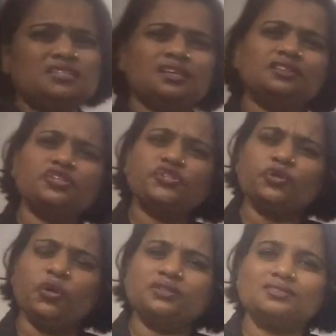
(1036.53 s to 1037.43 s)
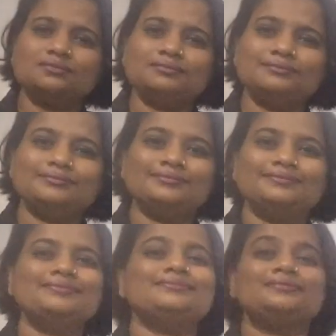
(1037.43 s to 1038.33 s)
these are the short
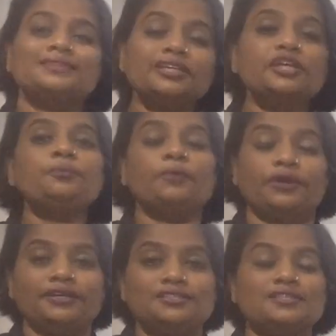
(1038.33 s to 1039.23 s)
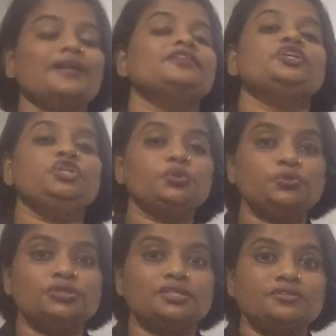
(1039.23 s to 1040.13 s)
key points and the
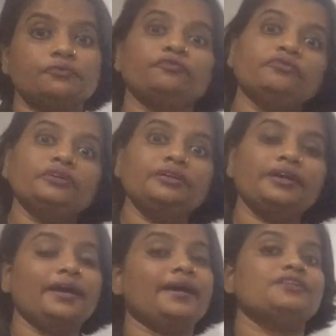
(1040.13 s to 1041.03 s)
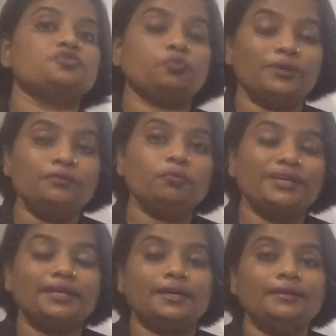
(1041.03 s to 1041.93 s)
uses where and when
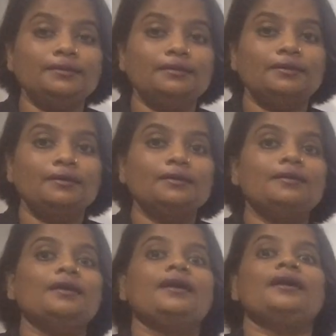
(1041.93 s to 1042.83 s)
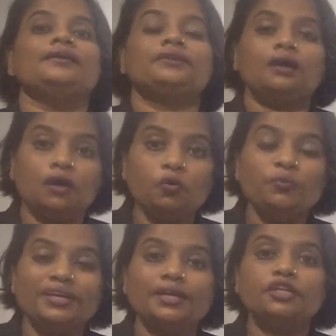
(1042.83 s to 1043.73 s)
we can and how
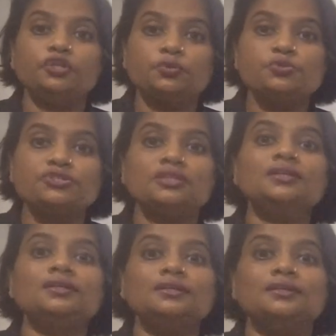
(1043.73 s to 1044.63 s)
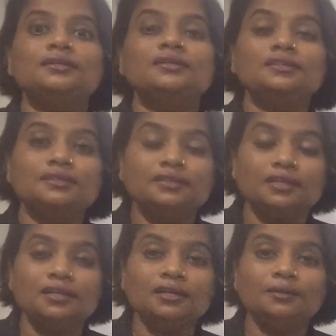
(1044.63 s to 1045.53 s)
we can use the
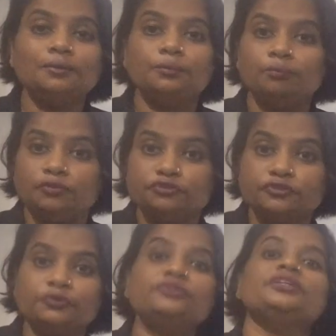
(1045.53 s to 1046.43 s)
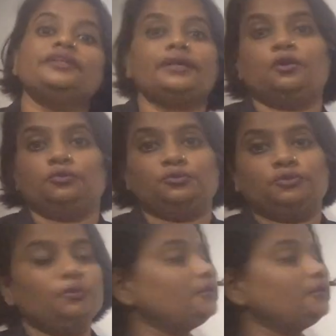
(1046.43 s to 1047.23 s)
before the noun.